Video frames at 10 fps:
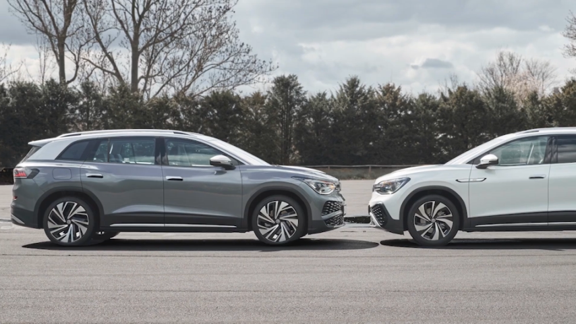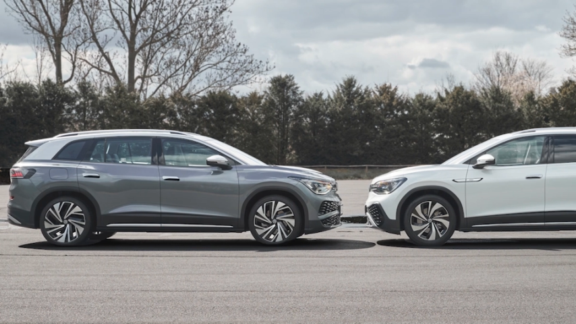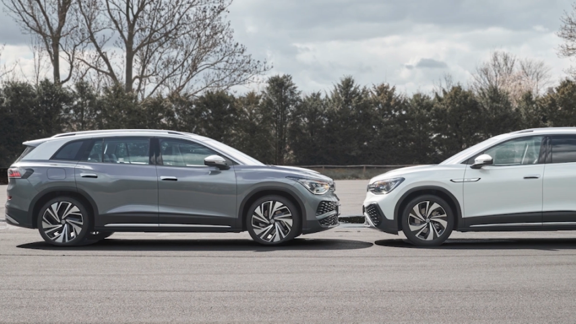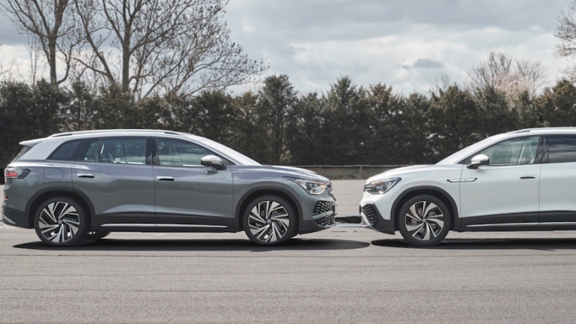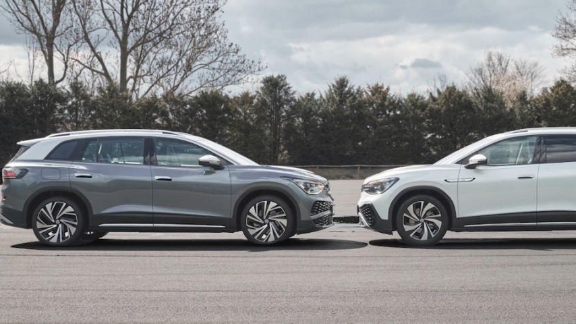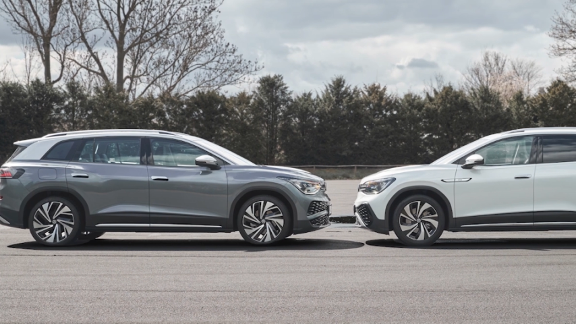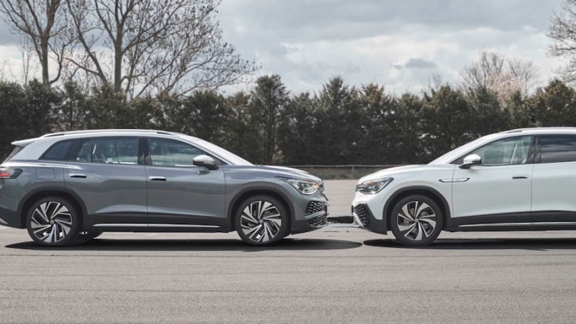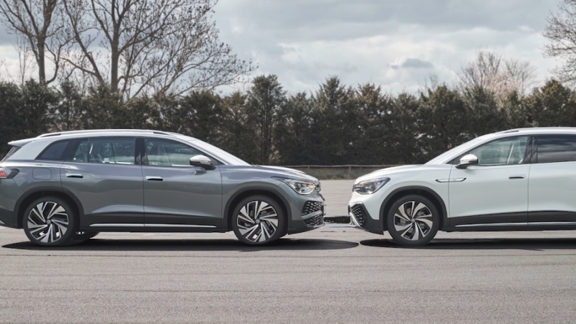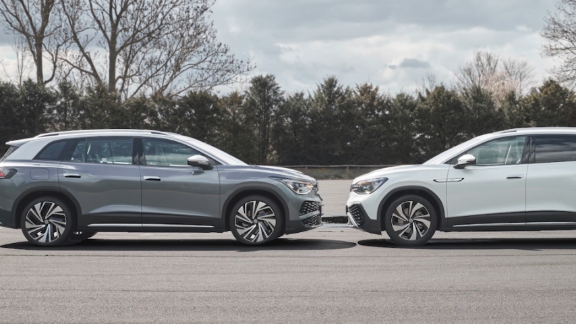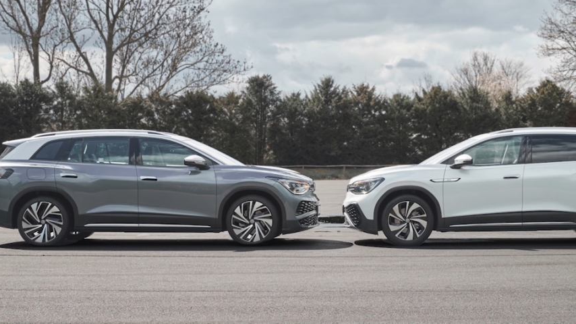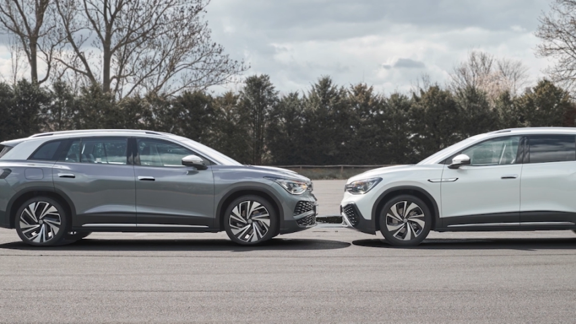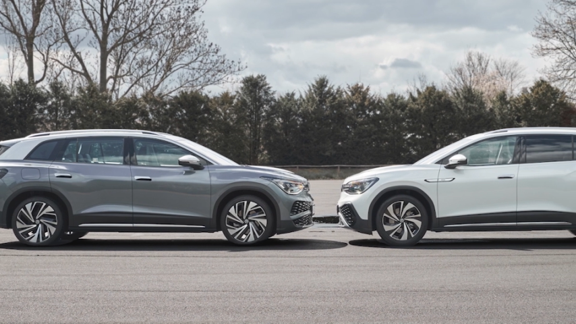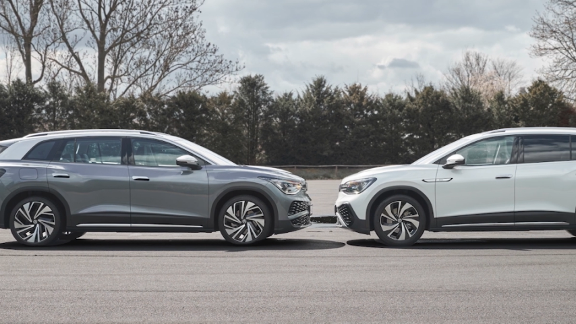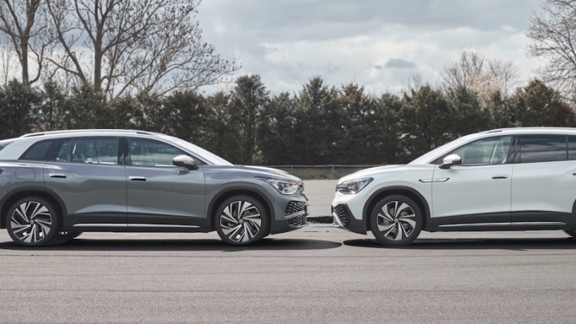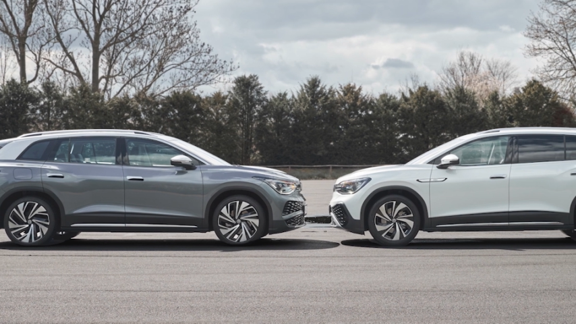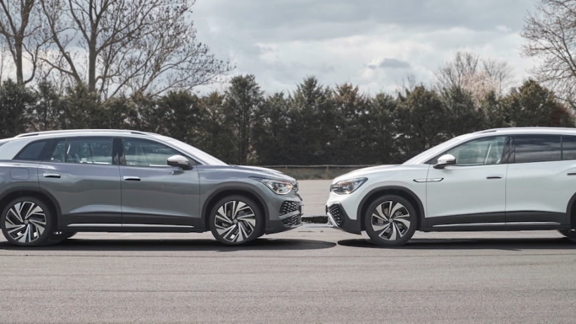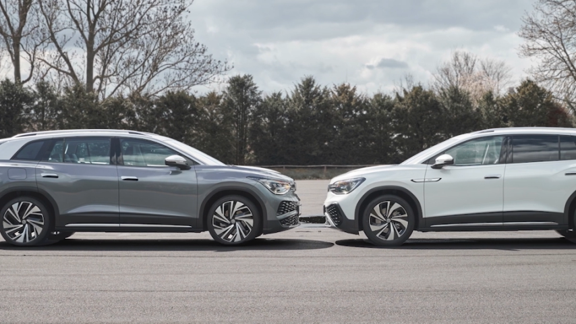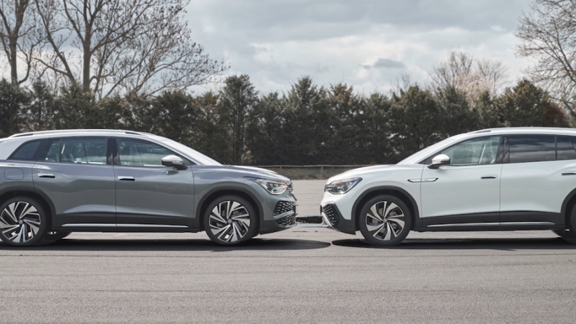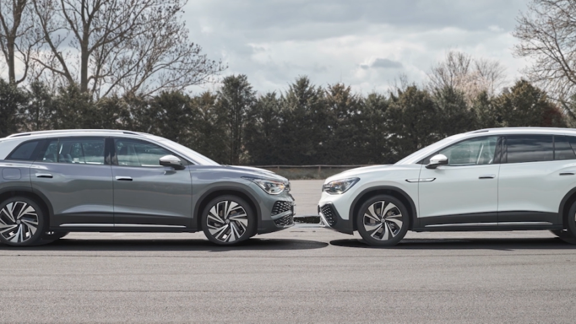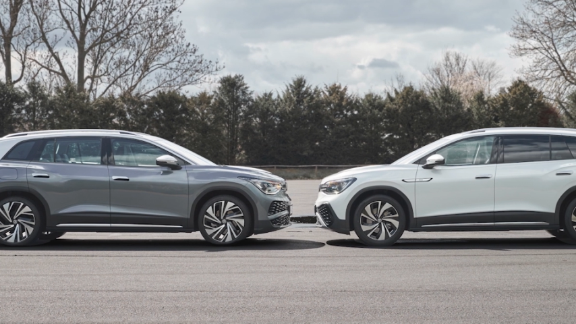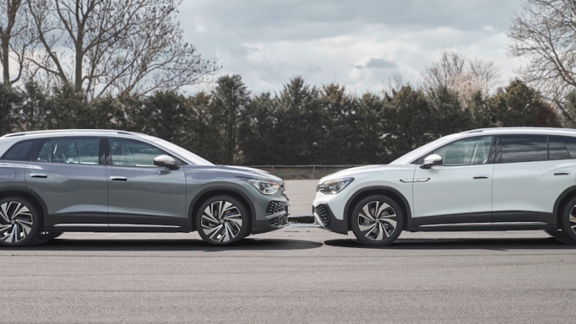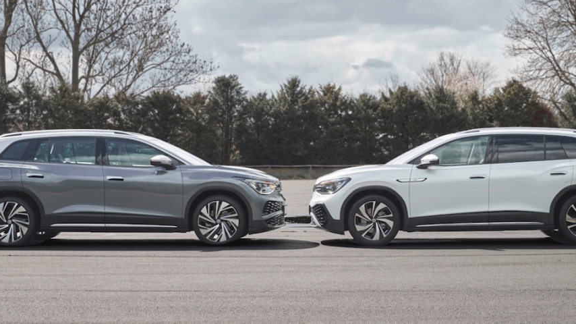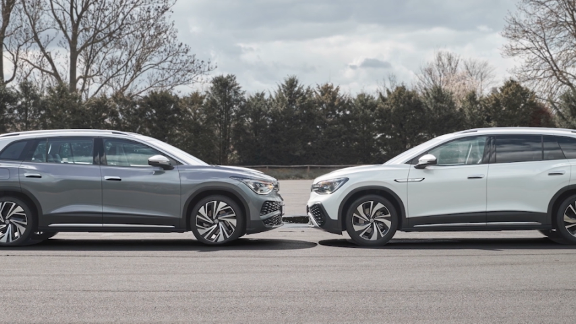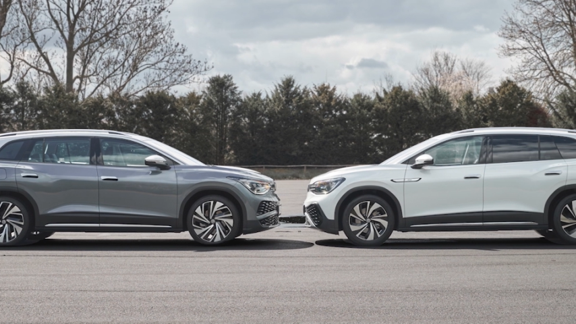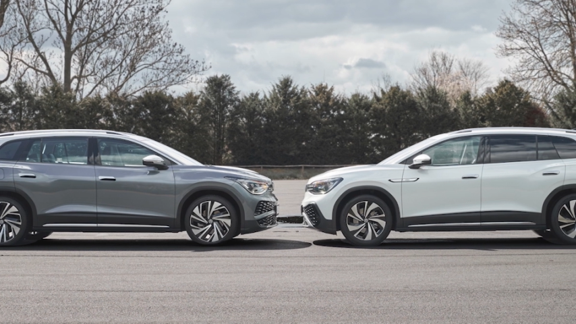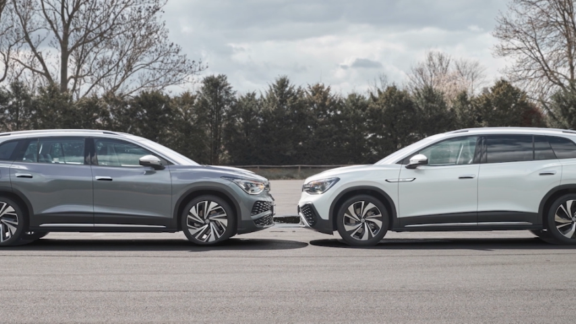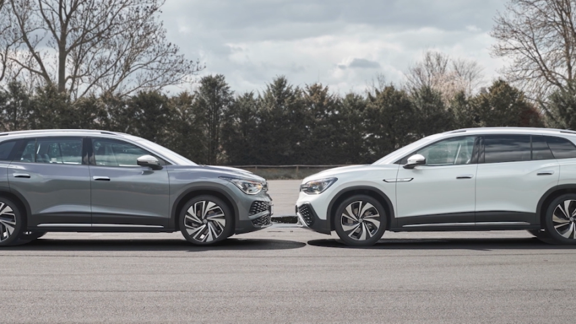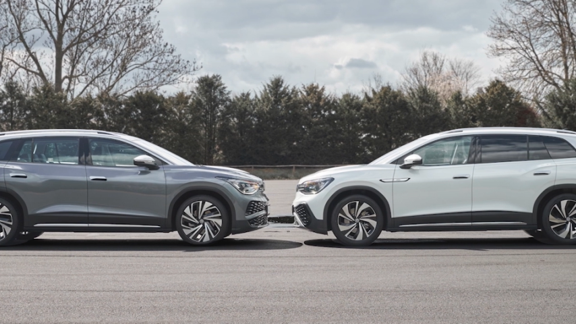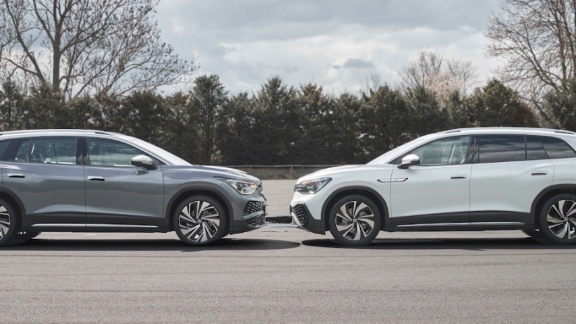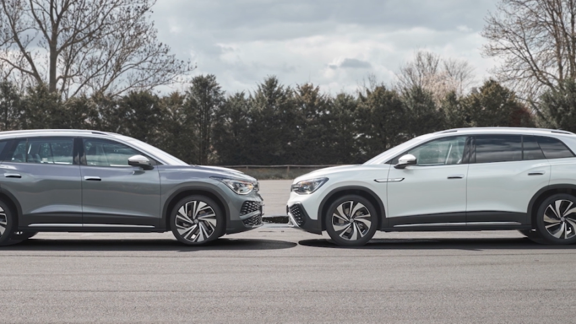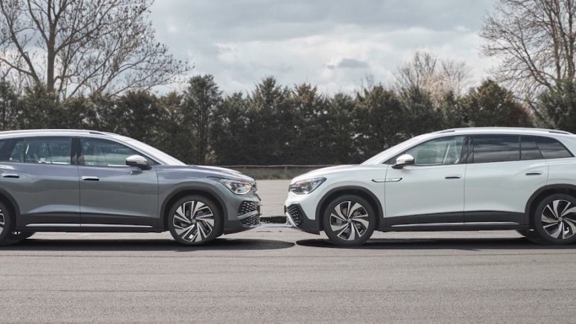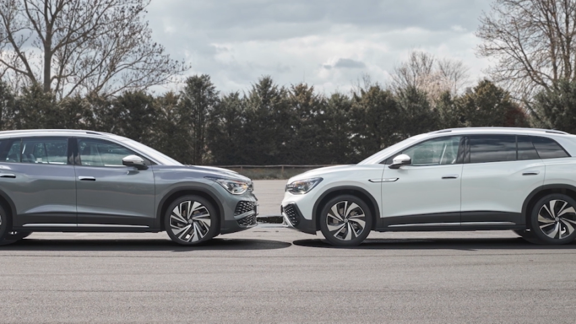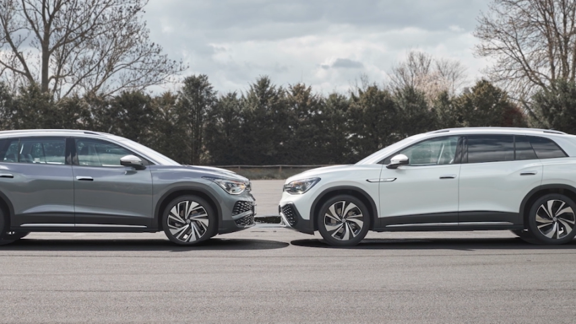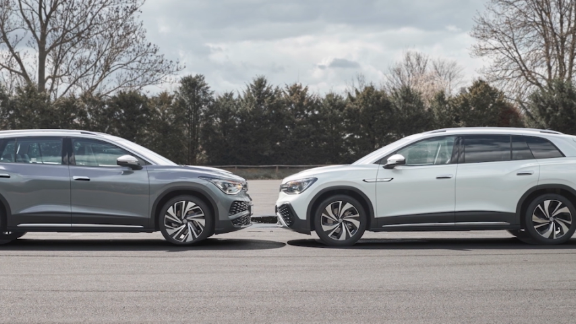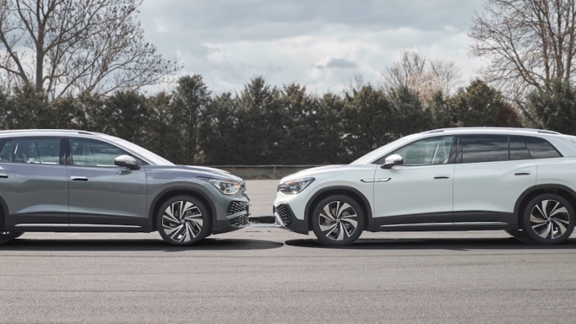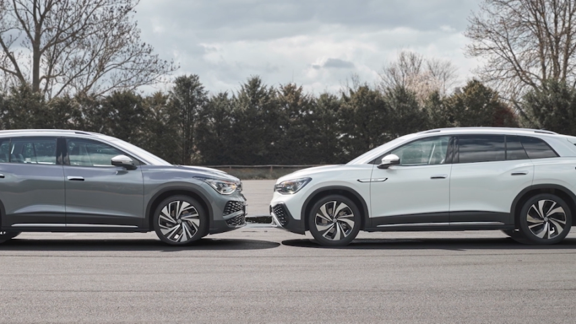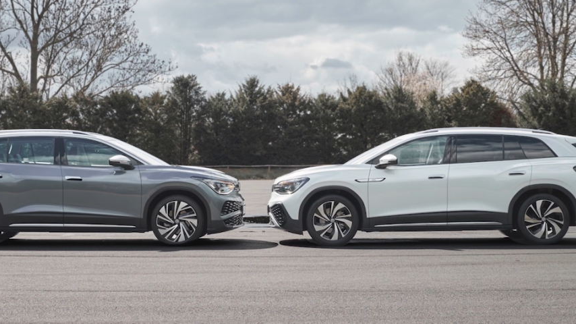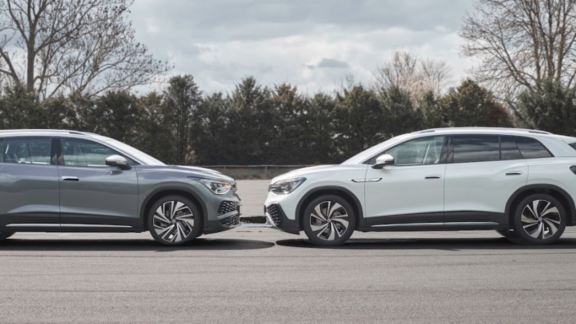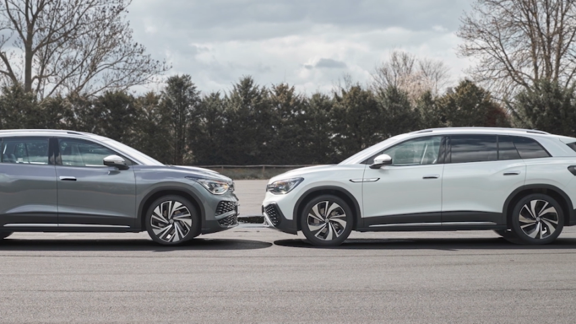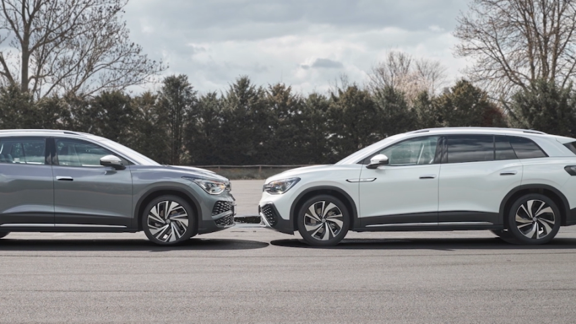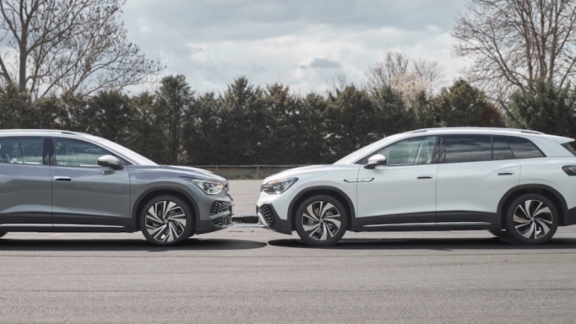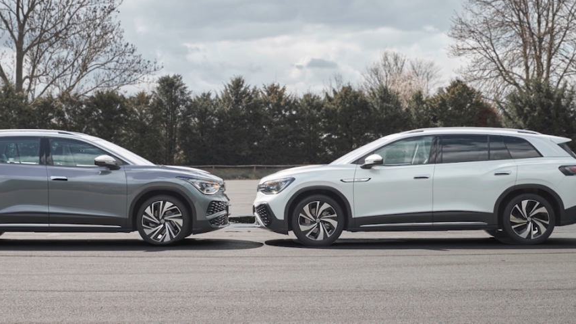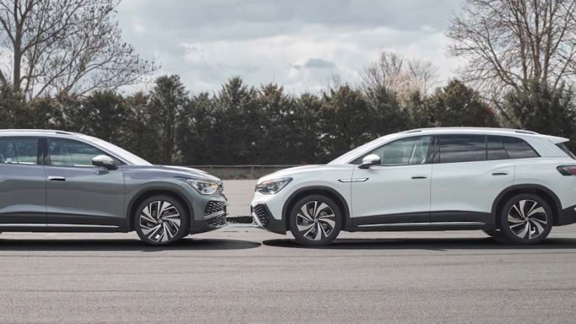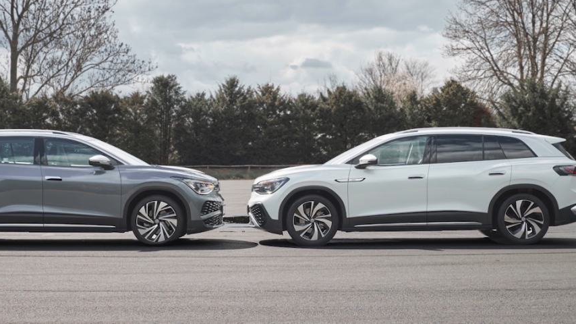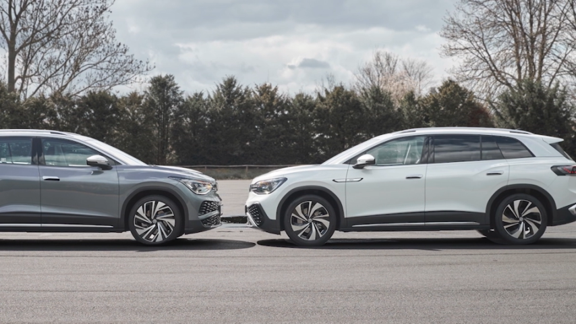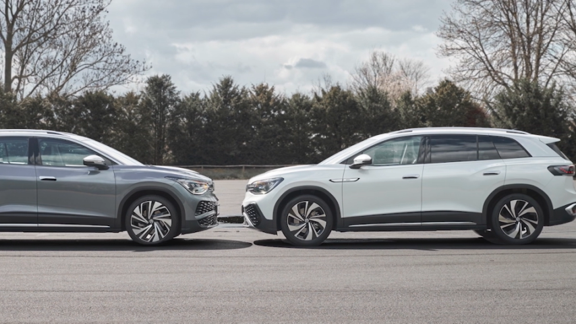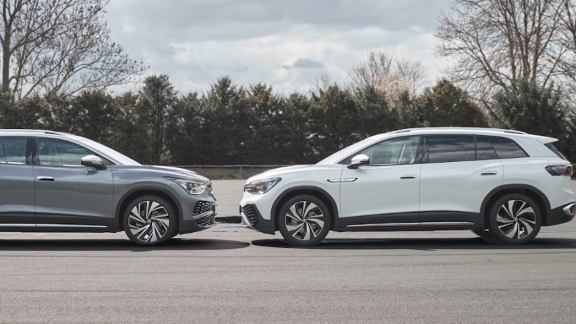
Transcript: Nobody's mouth can be seen.